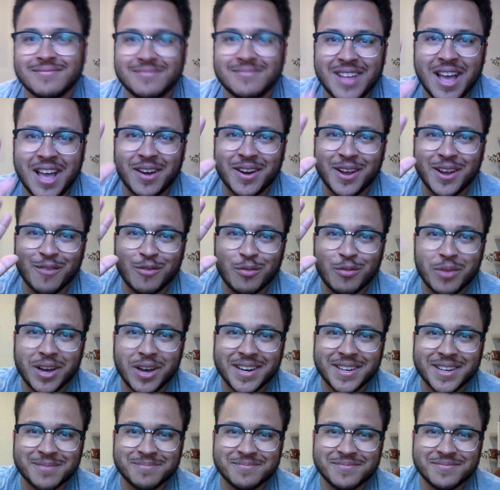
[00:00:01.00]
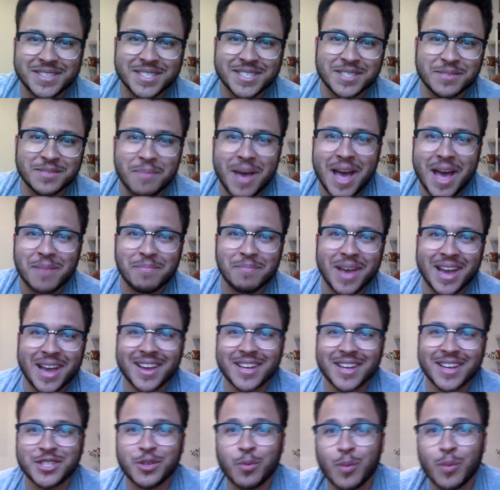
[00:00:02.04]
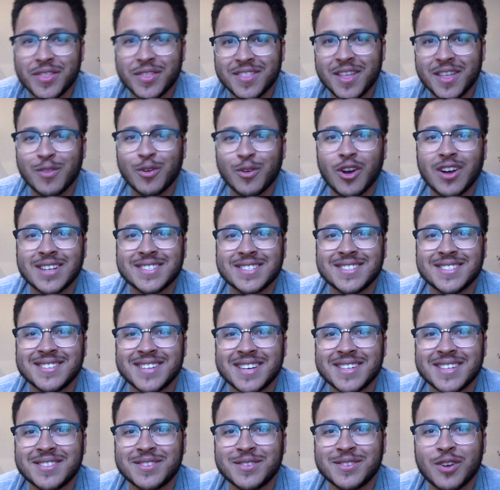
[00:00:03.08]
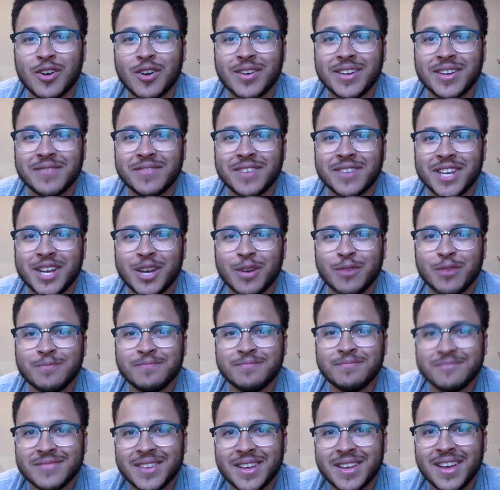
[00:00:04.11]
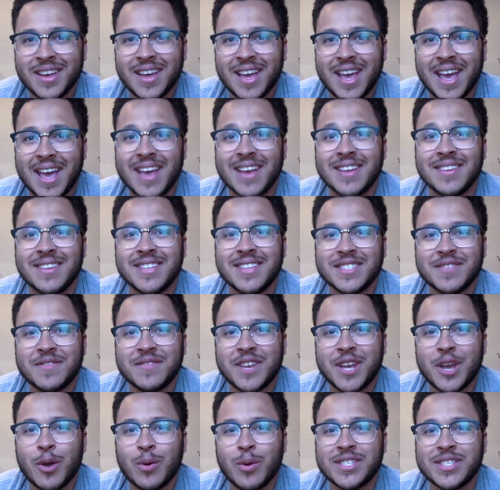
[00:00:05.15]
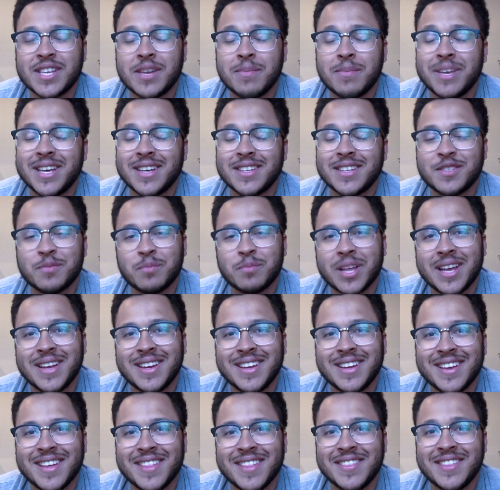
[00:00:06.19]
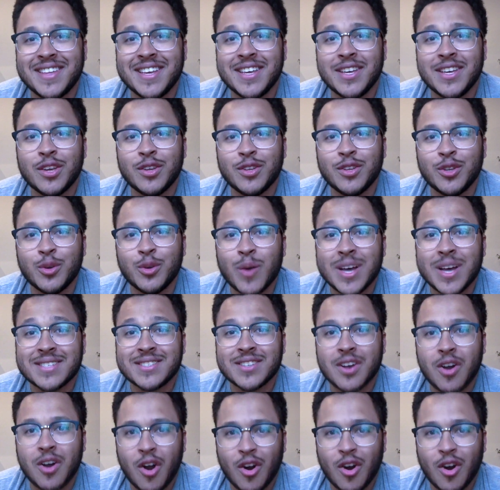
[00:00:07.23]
Howdy everybody, this is Matt back at you with another Austin, Texas gardening video, and this video is going to be explaining the U.S.